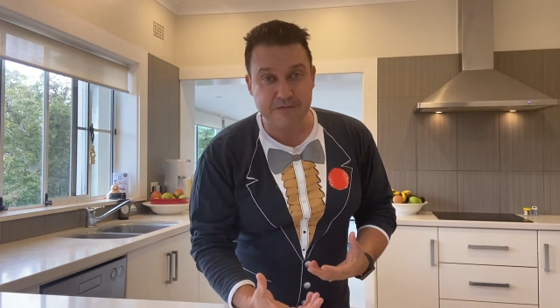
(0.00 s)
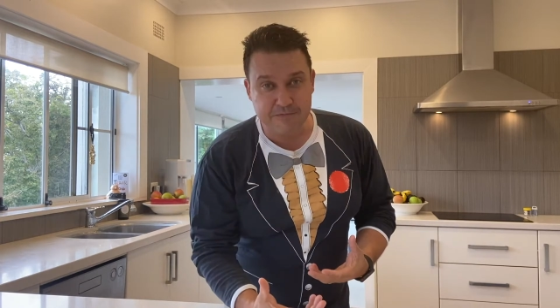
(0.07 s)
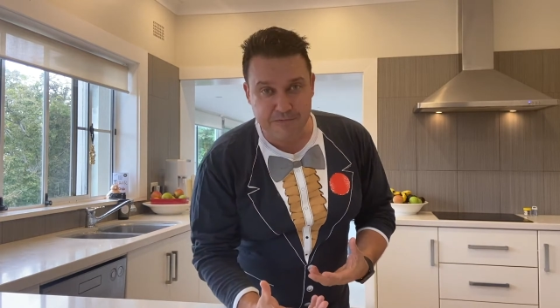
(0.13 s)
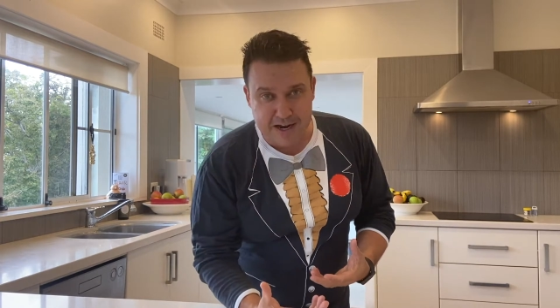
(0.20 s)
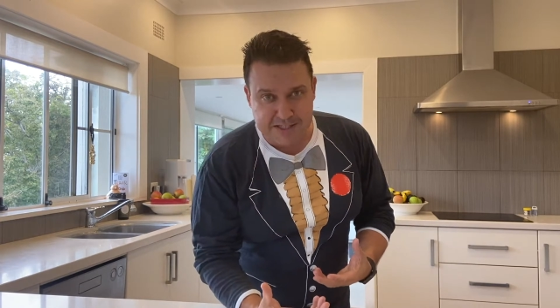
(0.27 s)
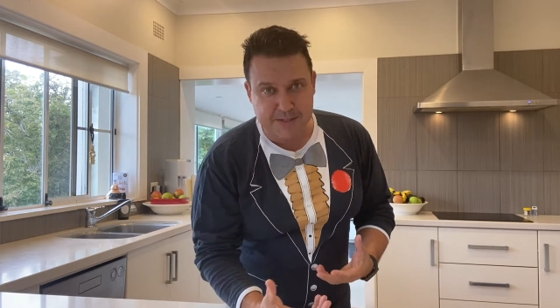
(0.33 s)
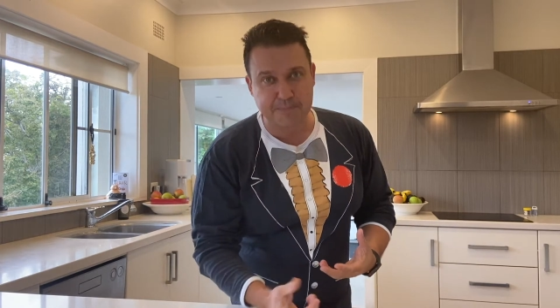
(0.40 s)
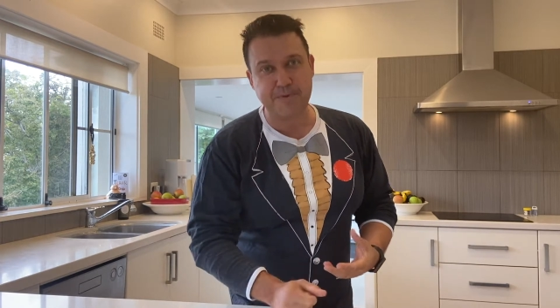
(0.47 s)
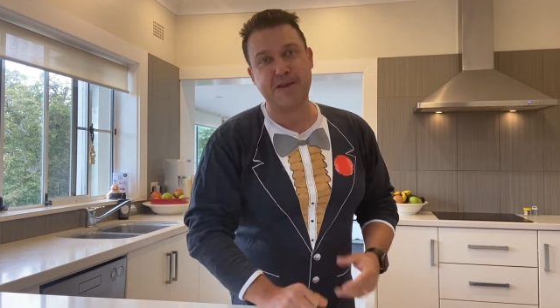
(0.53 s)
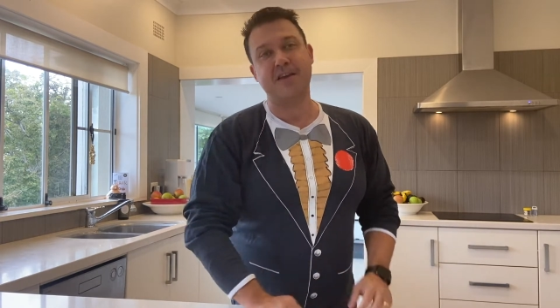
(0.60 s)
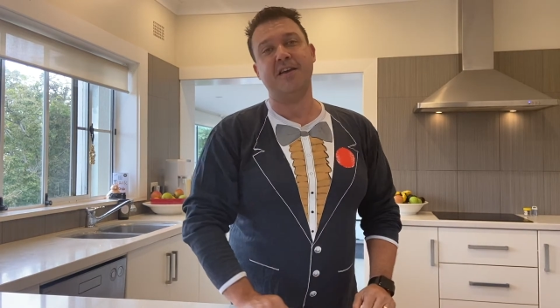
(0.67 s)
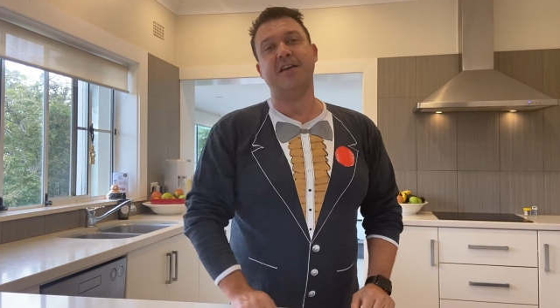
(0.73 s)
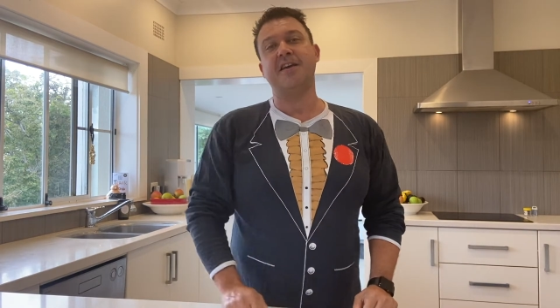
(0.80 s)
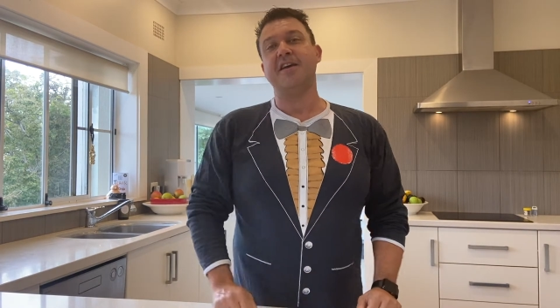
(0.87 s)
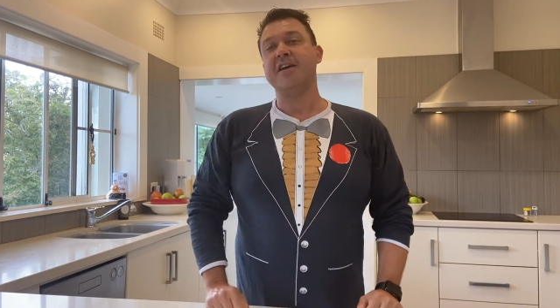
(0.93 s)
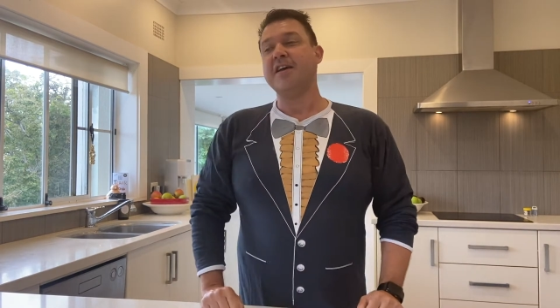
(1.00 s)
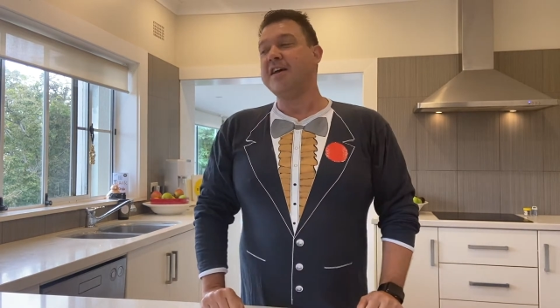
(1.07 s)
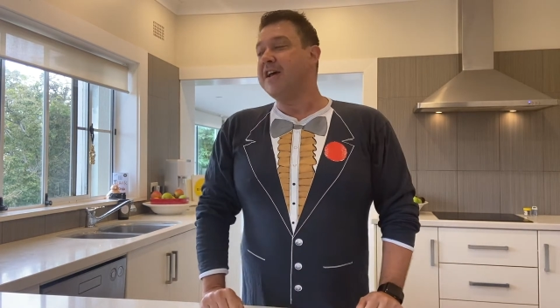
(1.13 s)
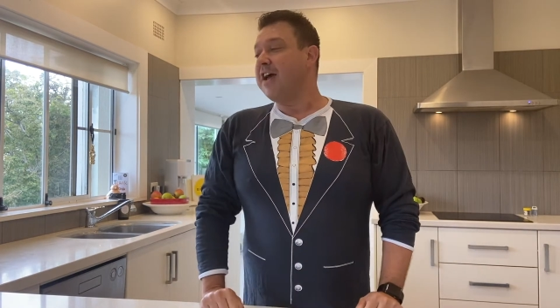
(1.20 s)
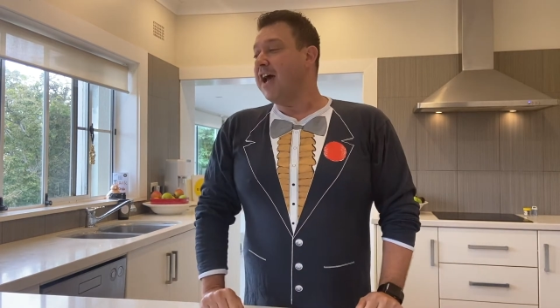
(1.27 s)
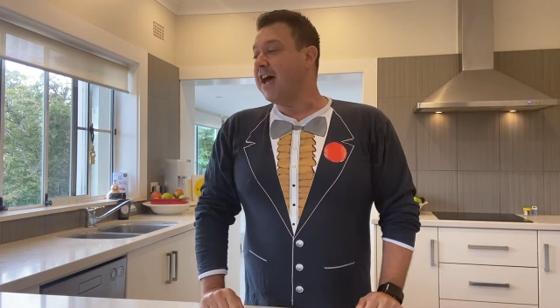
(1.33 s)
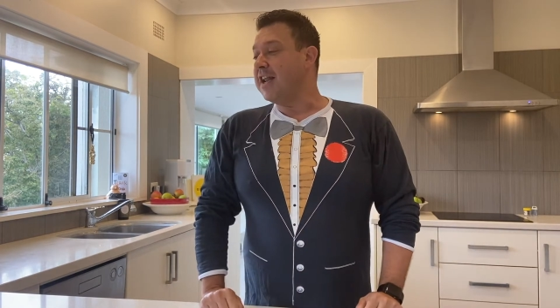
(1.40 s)
recipe,
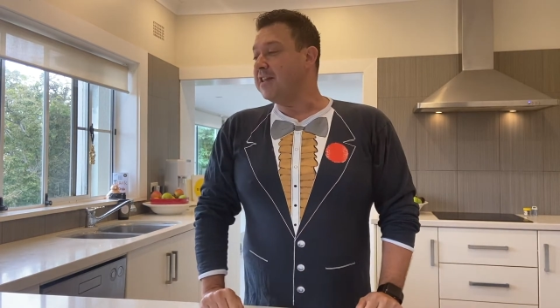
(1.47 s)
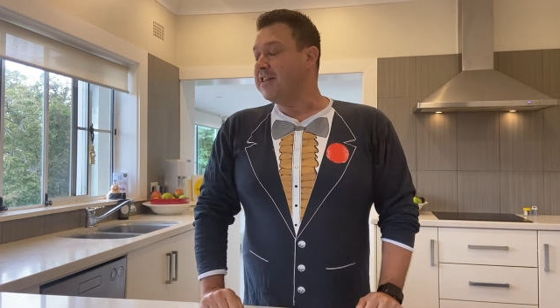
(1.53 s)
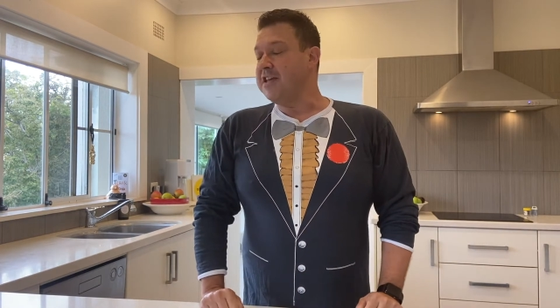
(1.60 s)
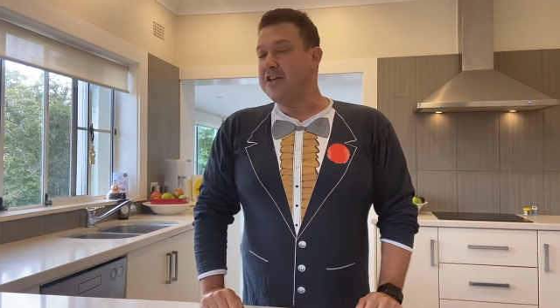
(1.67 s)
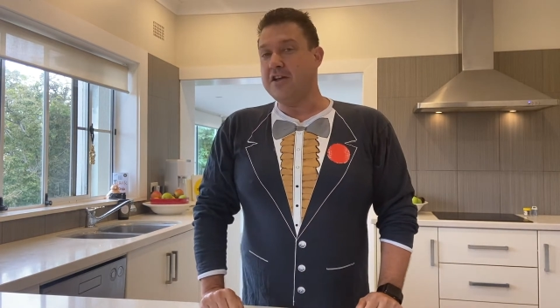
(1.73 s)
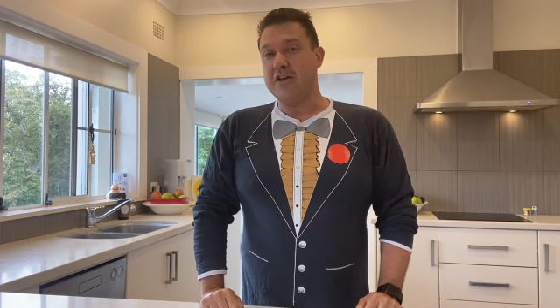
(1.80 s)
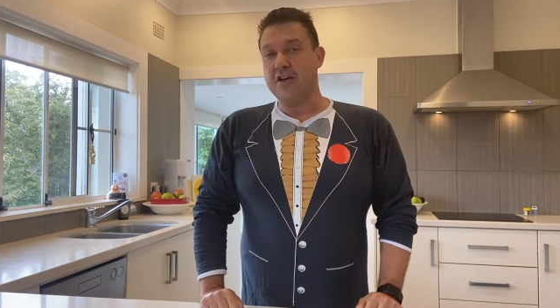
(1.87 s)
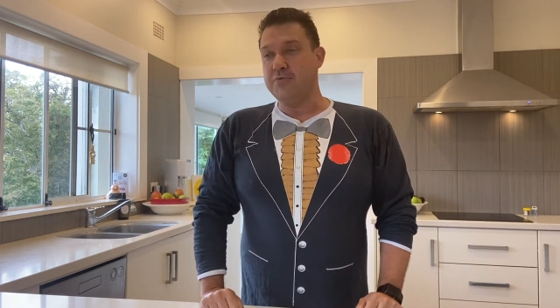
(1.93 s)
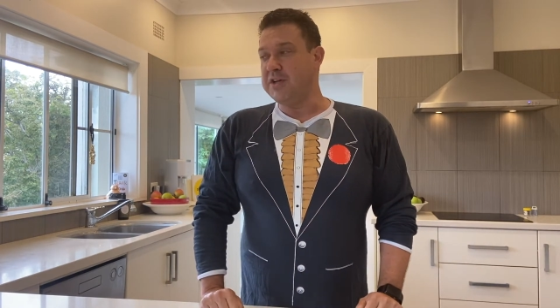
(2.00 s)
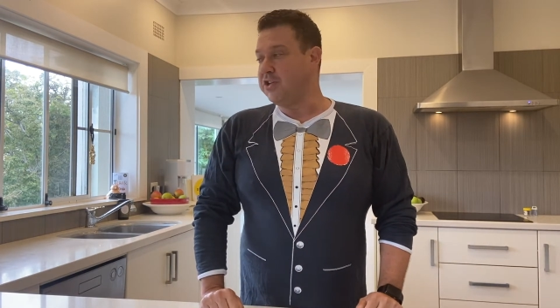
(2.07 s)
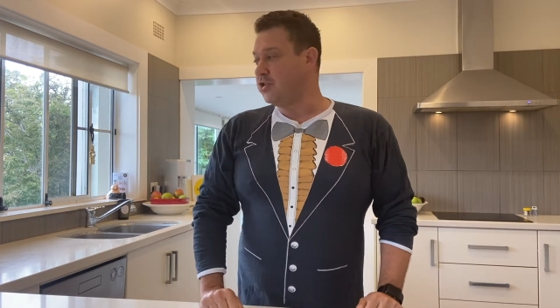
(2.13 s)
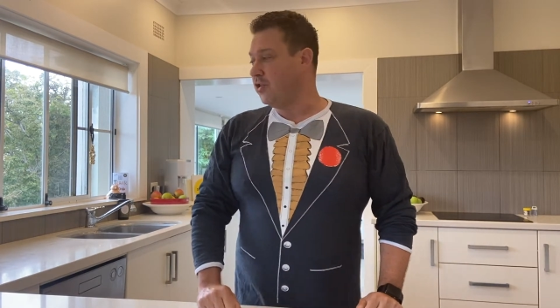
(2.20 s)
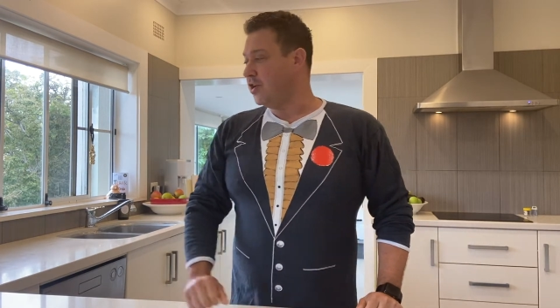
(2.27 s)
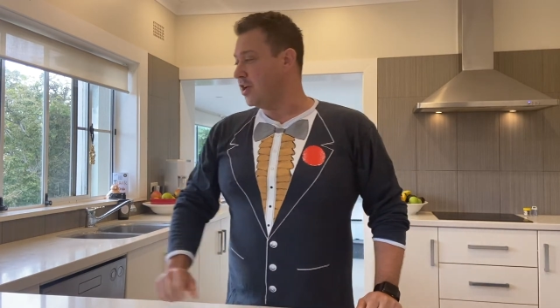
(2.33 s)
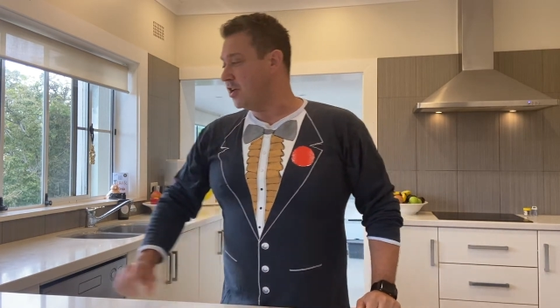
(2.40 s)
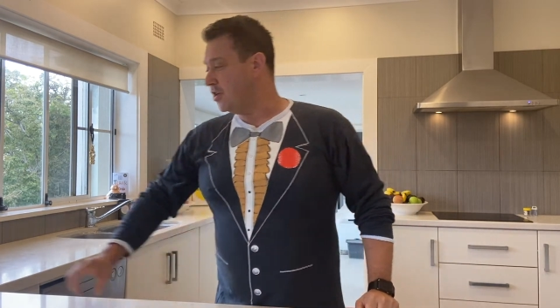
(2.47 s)
and I think you're going to enjoy it.